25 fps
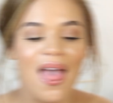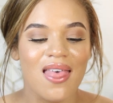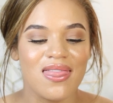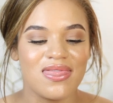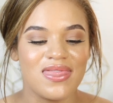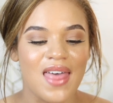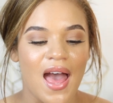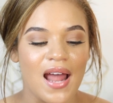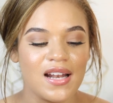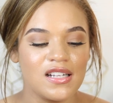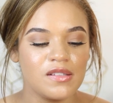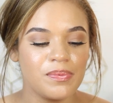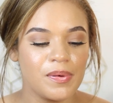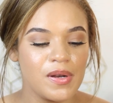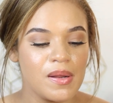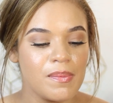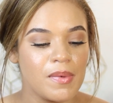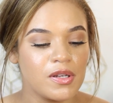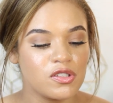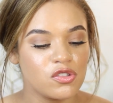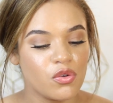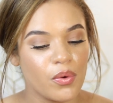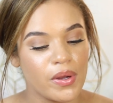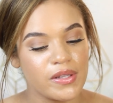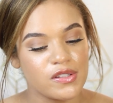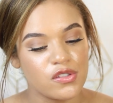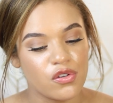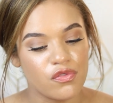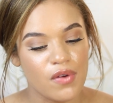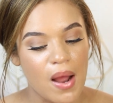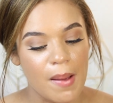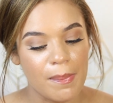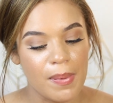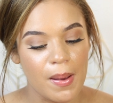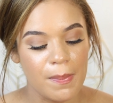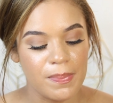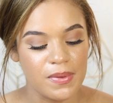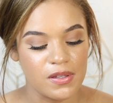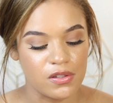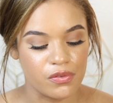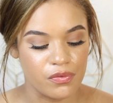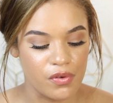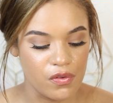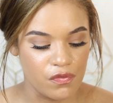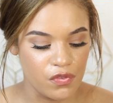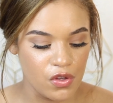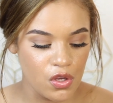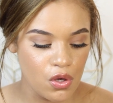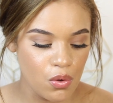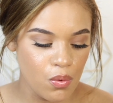That is pretty much going to wrap up this
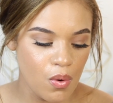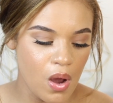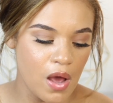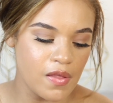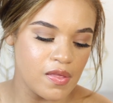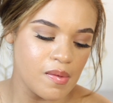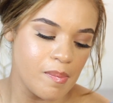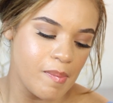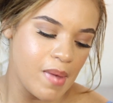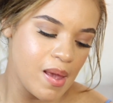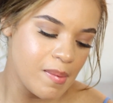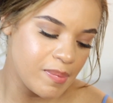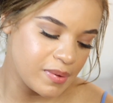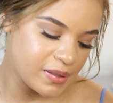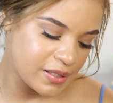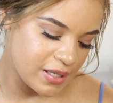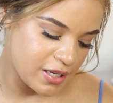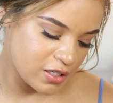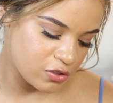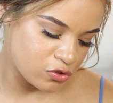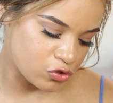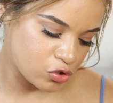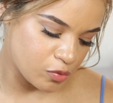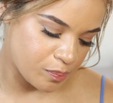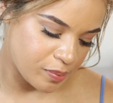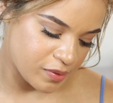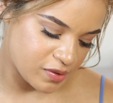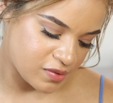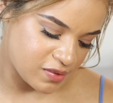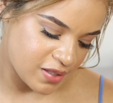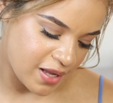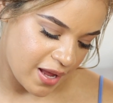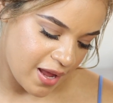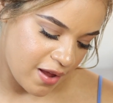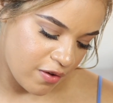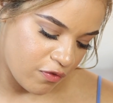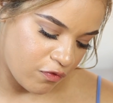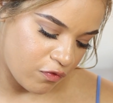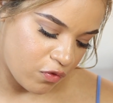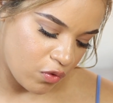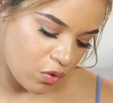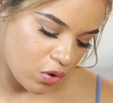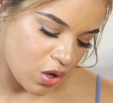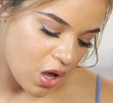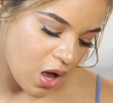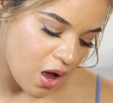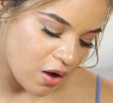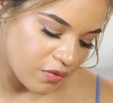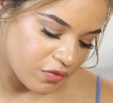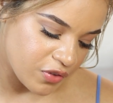review on the Maybelline Superstay Full
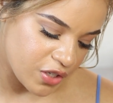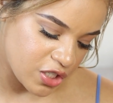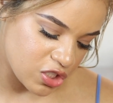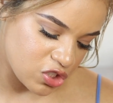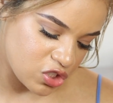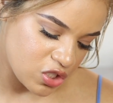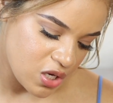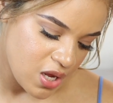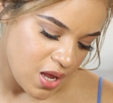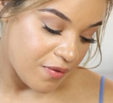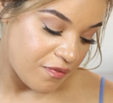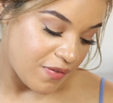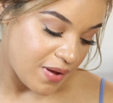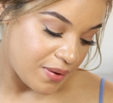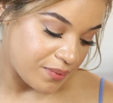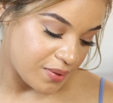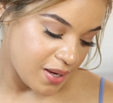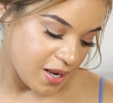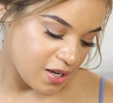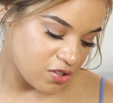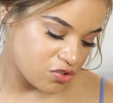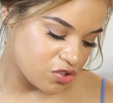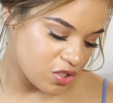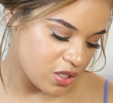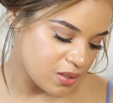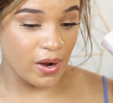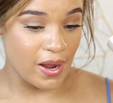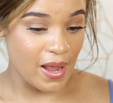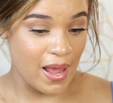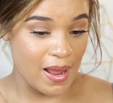Coverage Foundation.